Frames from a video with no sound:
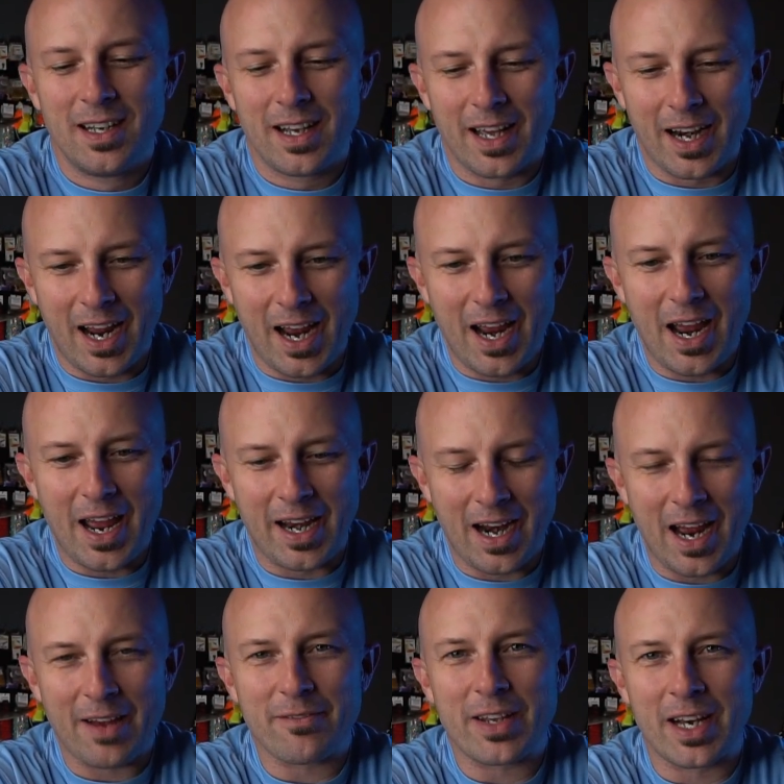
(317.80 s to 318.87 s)

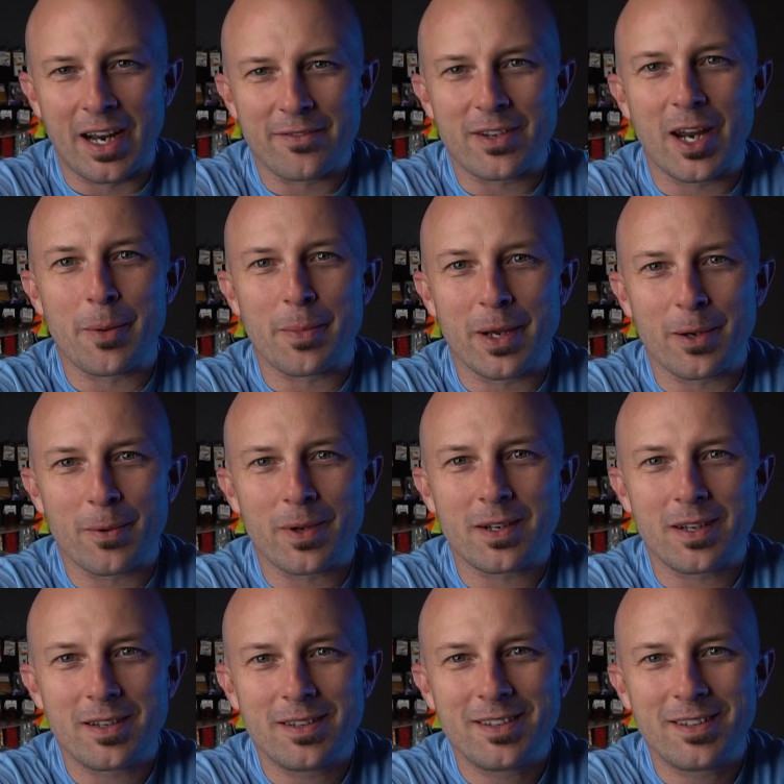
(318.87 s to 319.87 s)
I've got a big one.